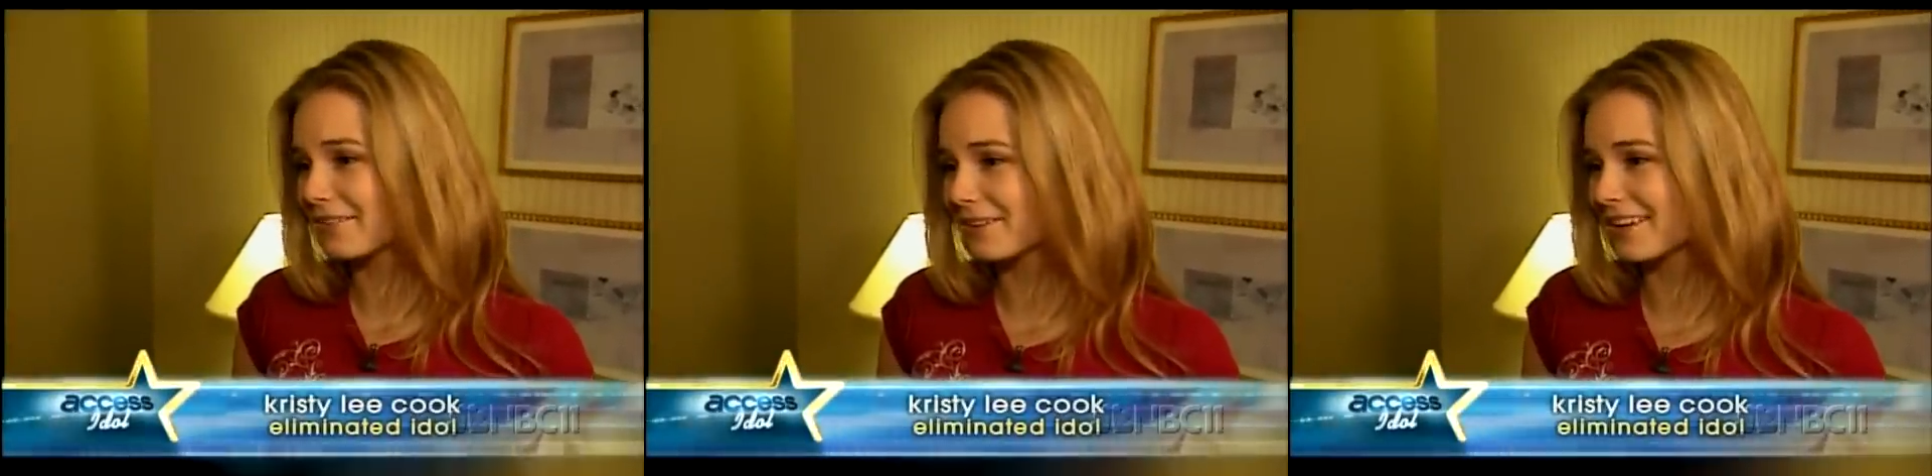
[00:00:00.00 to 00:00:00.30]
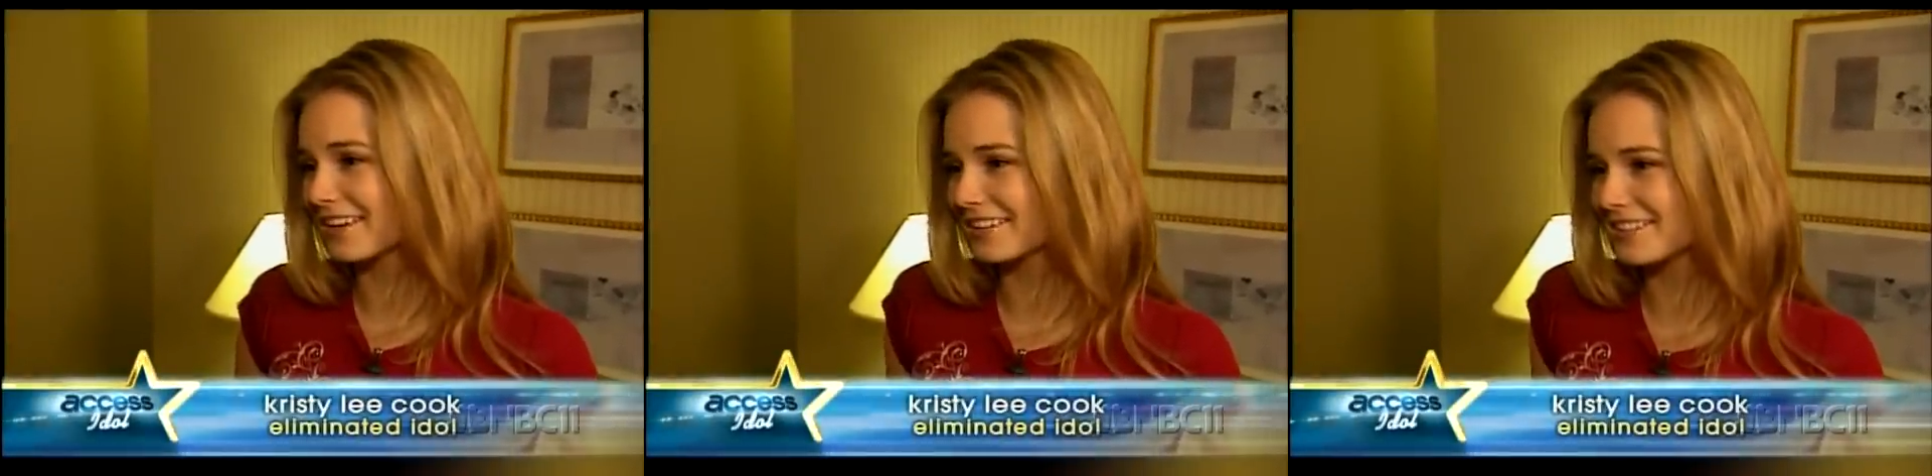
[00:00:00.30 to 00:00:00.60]
We
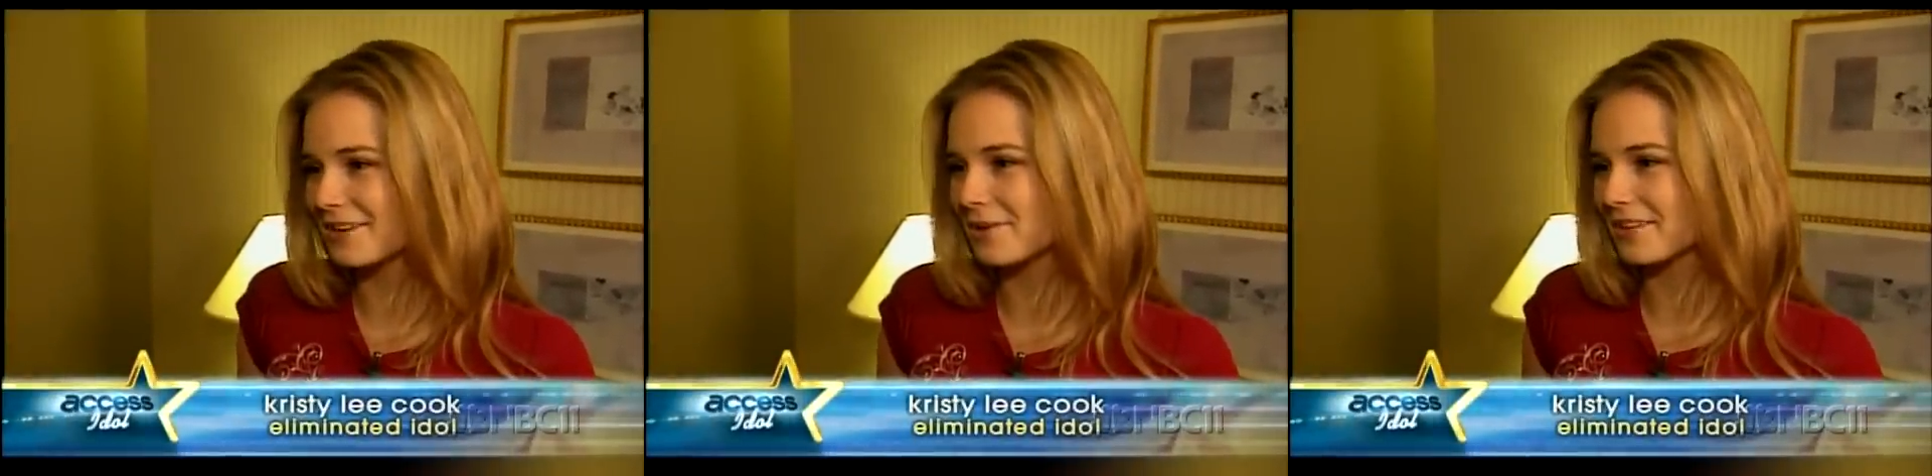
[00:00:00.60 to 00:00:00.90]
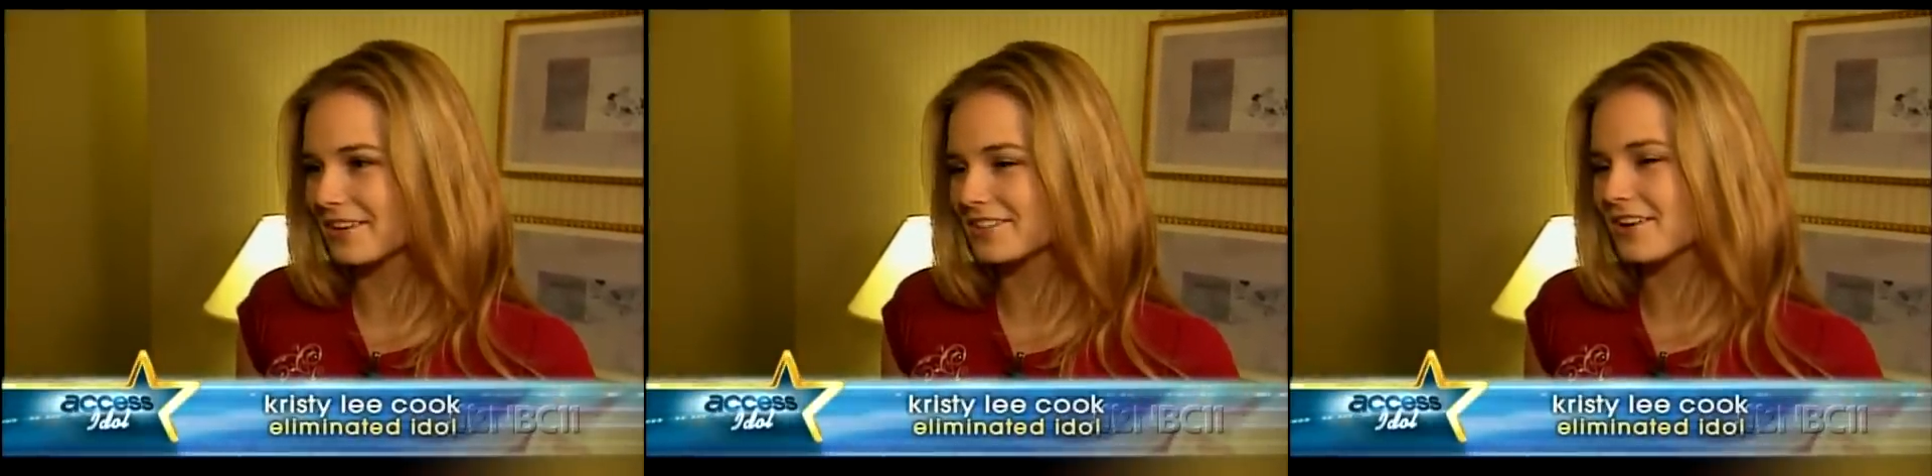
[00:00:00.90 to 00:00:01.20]
can at least go in
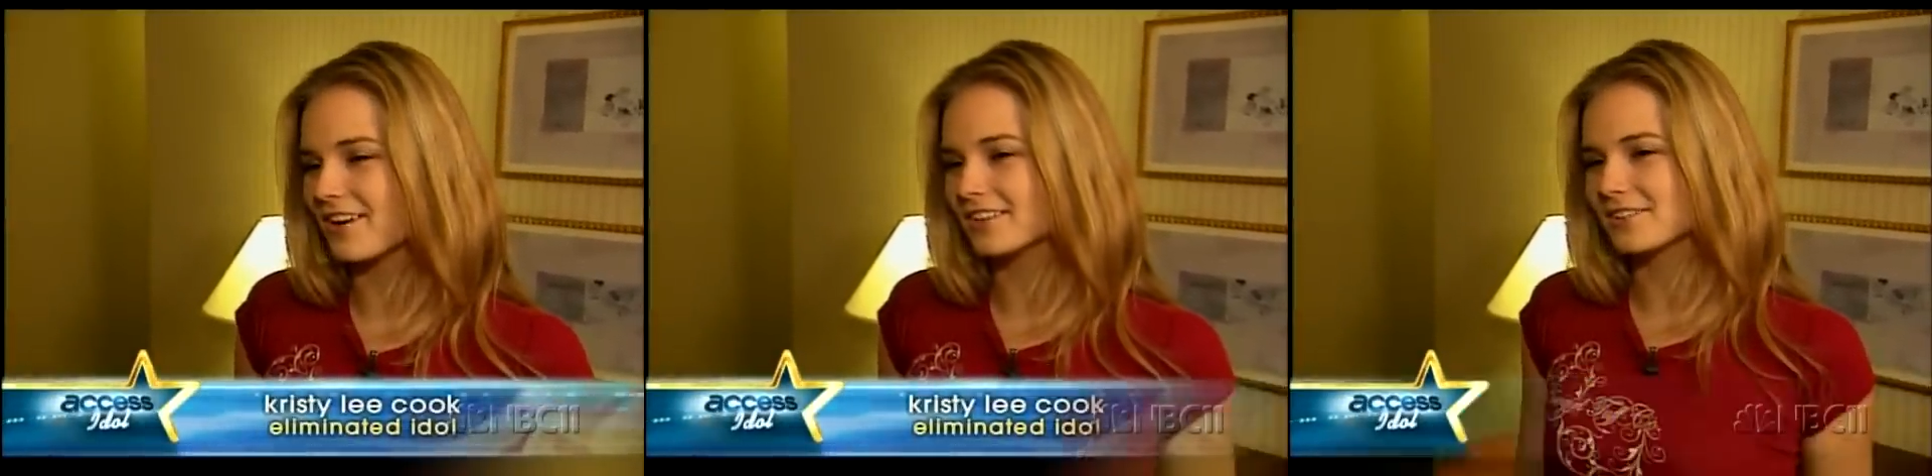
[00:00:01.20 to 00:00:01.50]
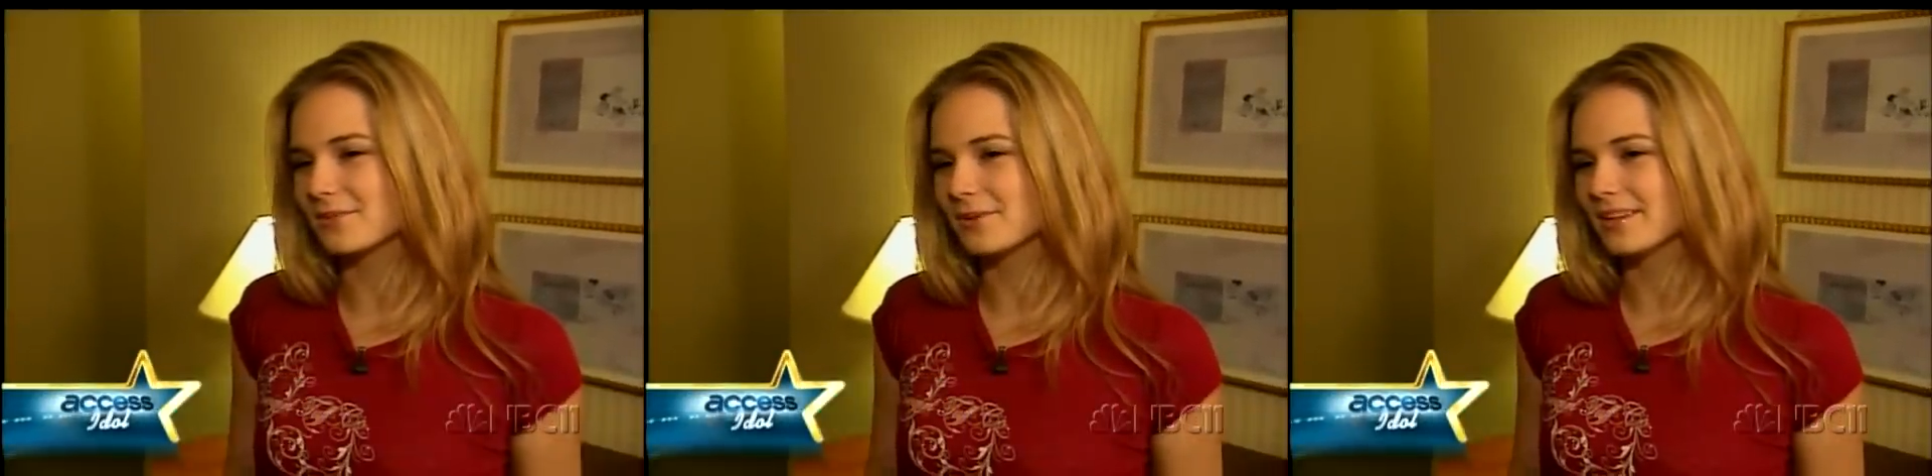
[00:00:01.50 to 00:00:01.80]
there and talk.
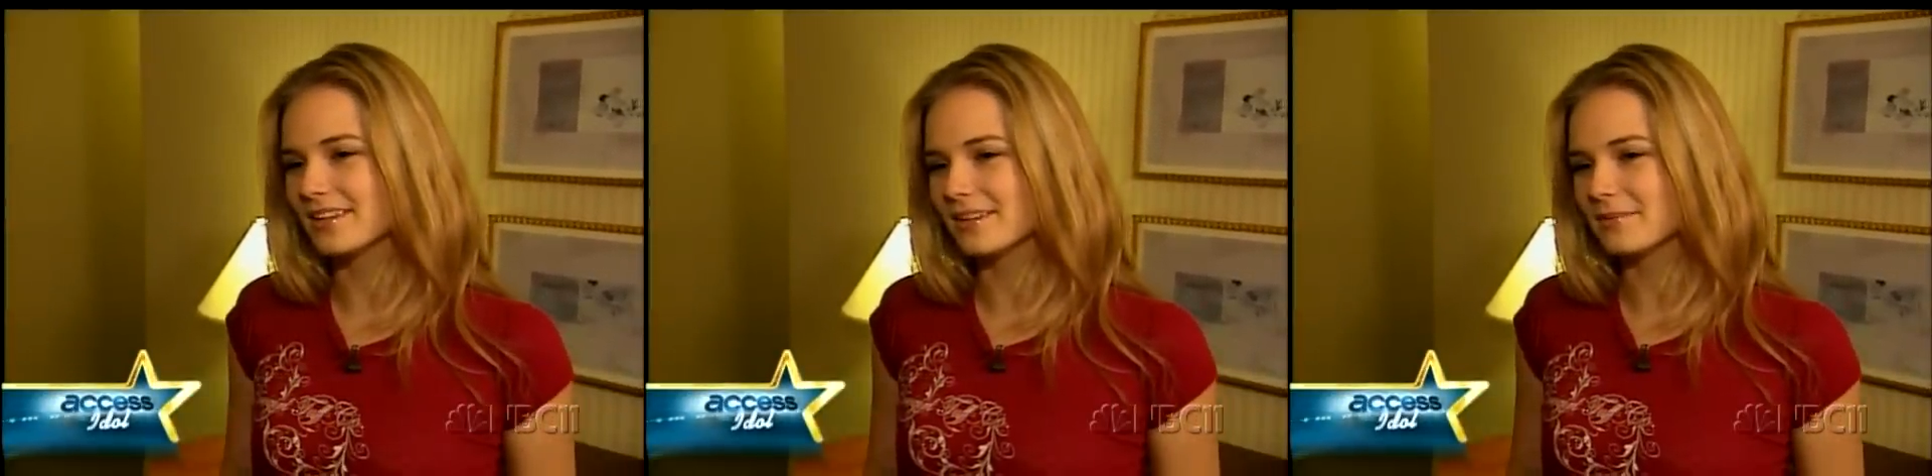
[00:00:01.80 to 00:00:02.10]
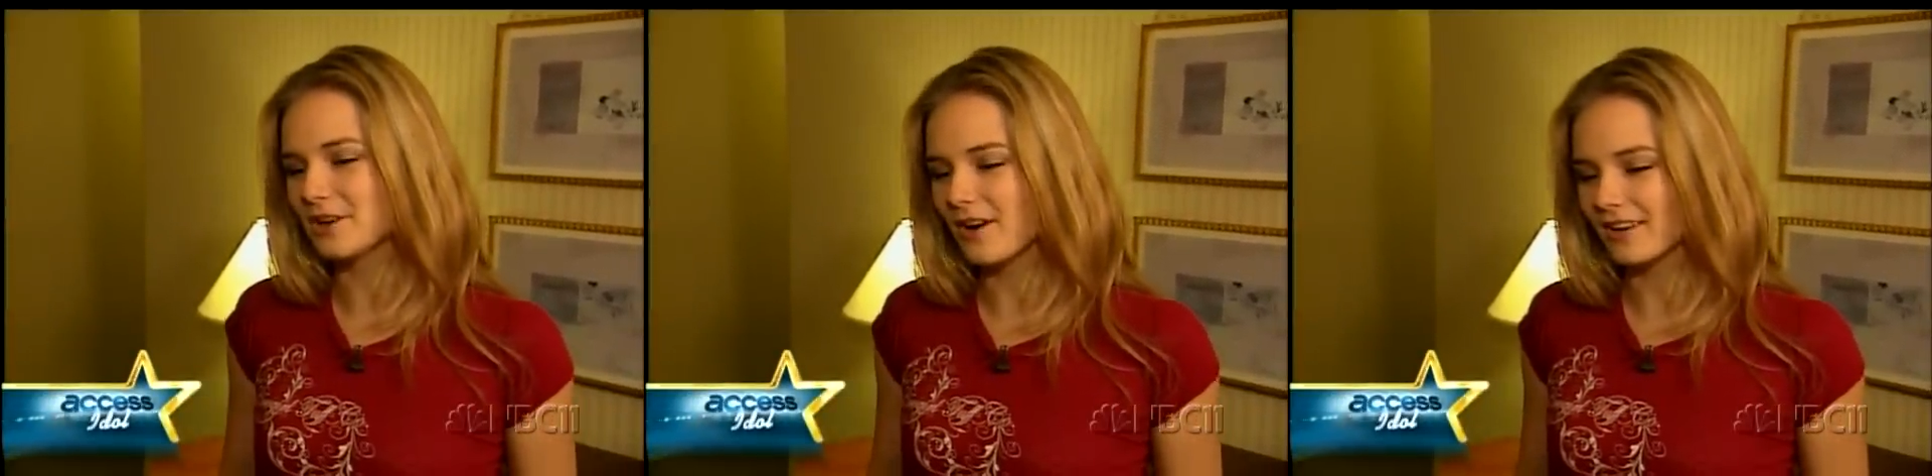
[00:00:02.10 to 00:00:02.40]
So we ended up
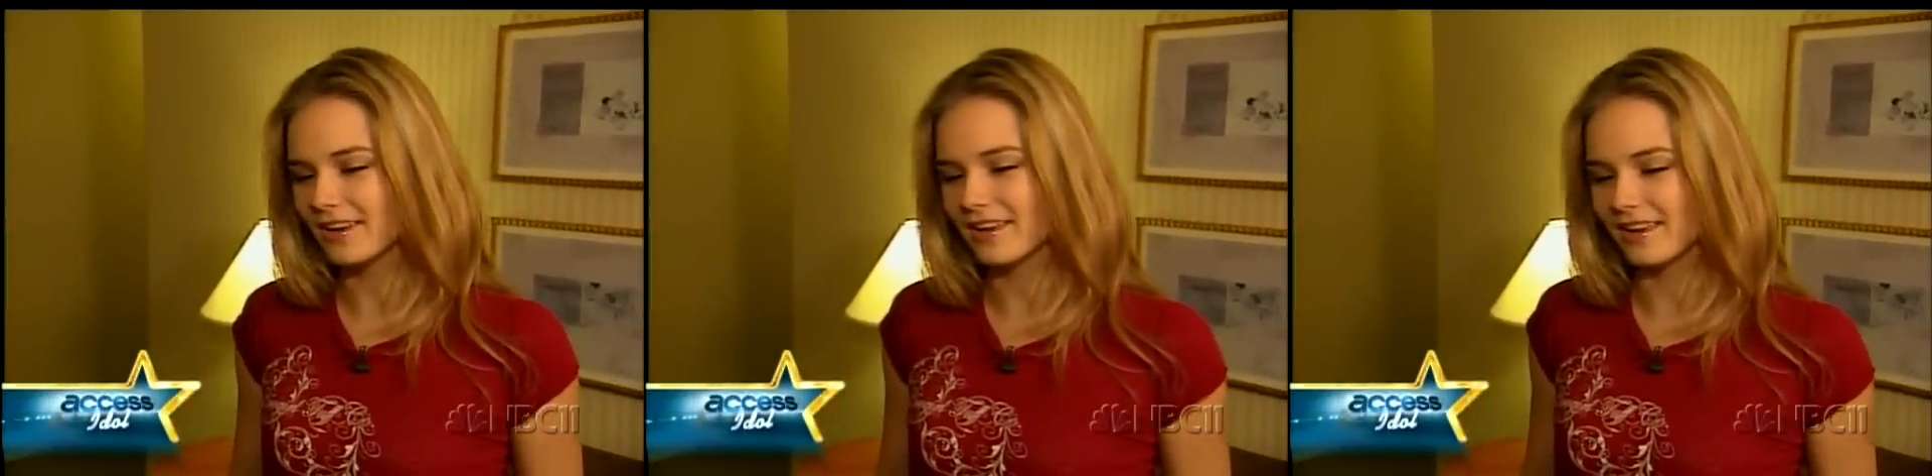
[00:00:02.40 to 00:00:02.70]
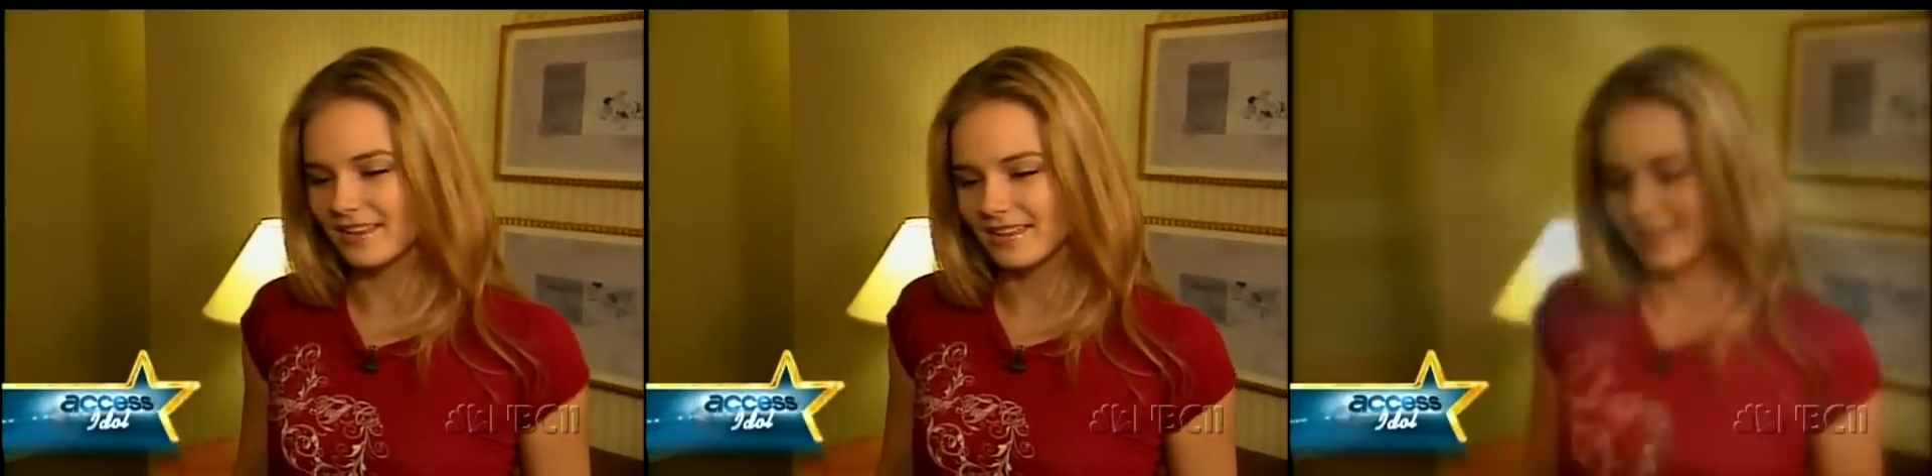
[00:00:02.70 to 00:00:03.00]
talking, and